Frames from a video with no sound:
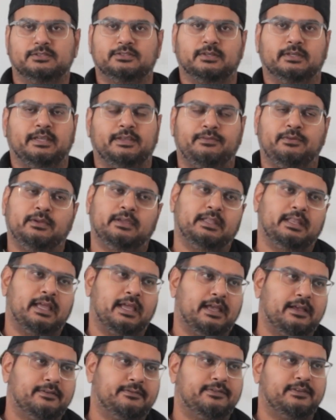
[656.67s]
So if you can
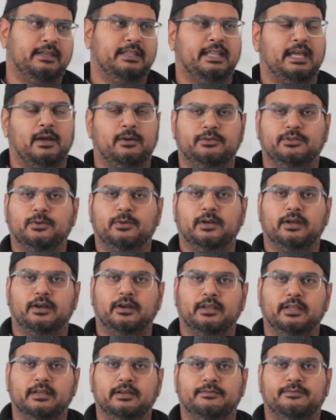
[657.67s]
have an outdoor
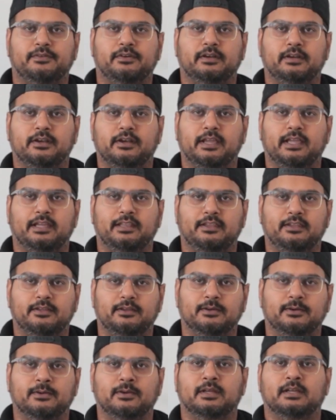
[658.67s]
area for your
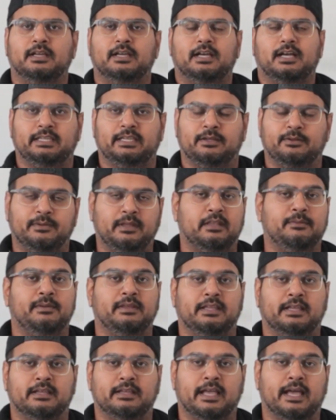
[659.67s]
ADU, it'd
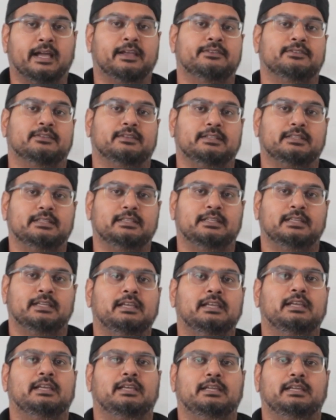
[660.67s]
be excellent.
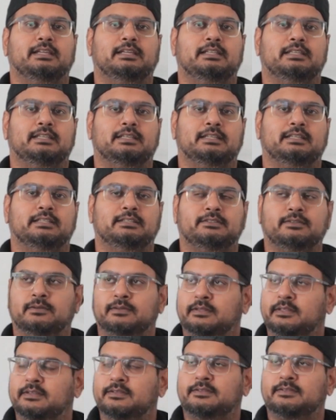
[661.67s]
And so
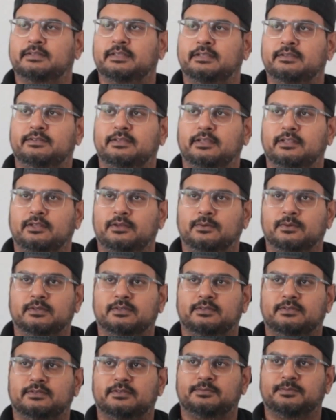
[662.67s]
this ADU
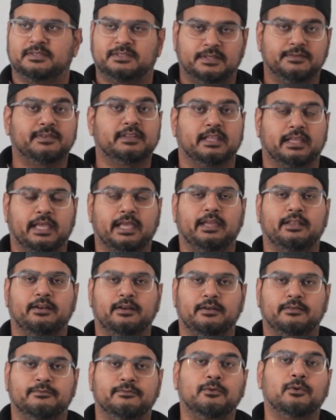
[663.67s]
was specifically
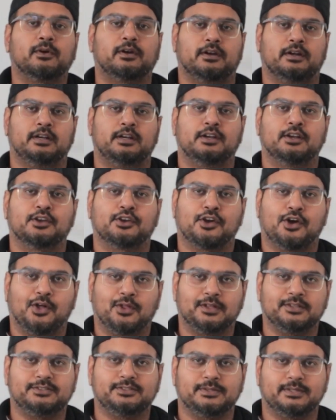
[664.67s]
catered for
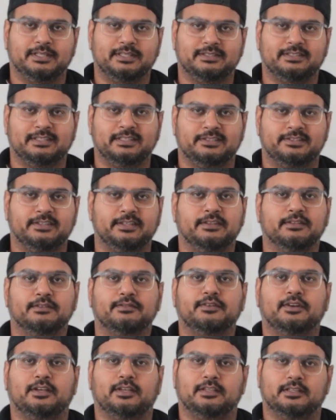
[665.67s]
college students in the city of Laverne.